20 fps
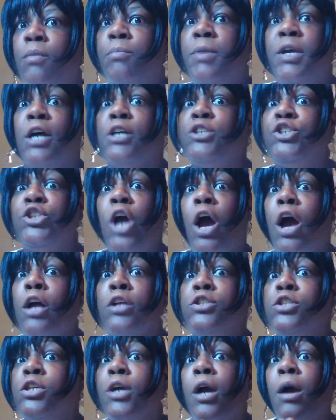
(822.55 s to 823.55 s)
Because
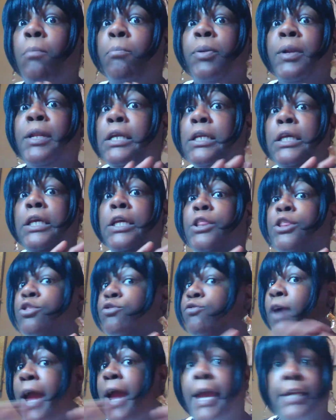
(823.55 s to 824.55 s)
y'all completely
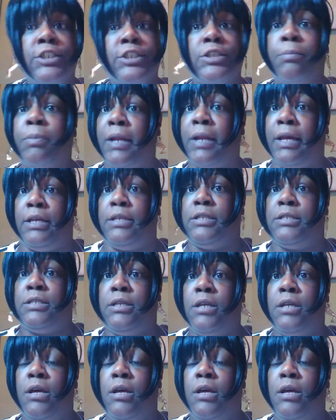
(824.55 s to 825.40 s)
thrash a place.